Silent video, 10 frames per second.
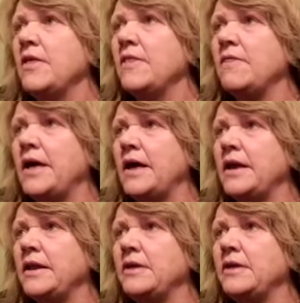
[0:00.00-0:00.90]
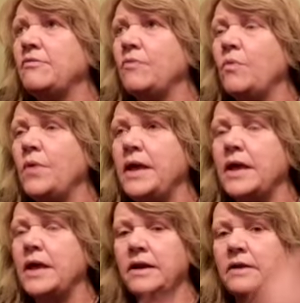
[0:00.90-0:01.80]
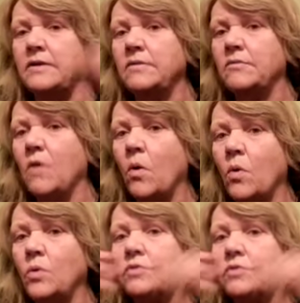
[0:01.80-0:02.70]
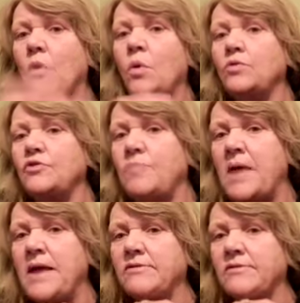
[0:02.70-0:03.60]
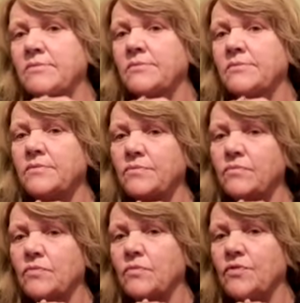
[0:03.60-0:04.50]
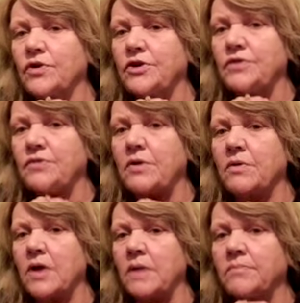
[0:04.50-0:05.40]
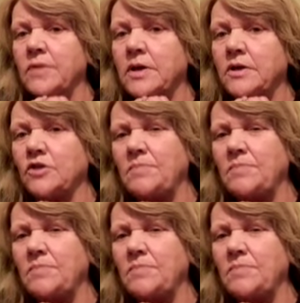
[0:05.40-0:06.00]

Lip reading: that if we can hold space for a different outcome, just